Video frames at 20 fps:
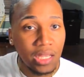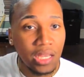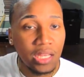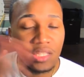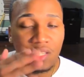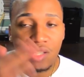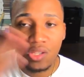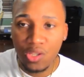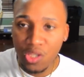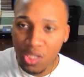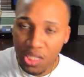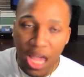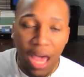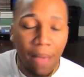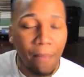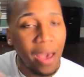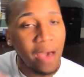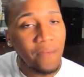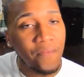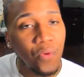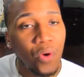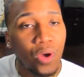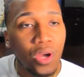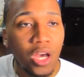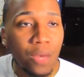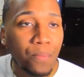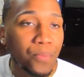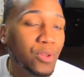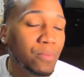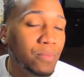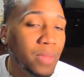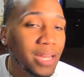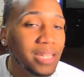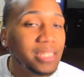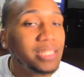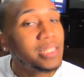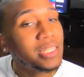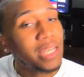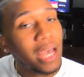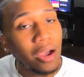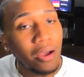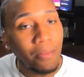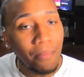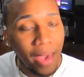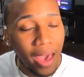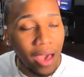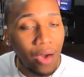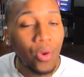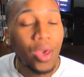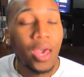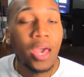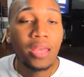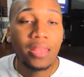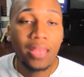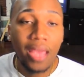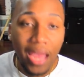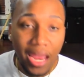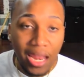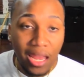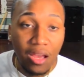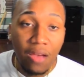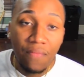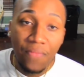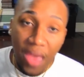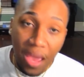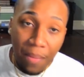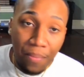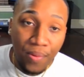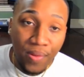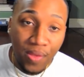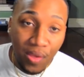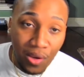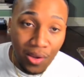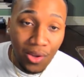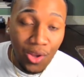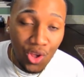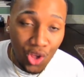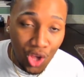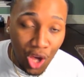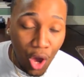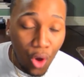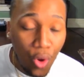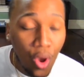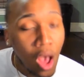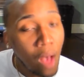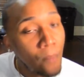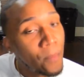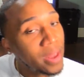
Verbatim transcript: and stopped by for a couple of minutes to talk about the ending of that particular show.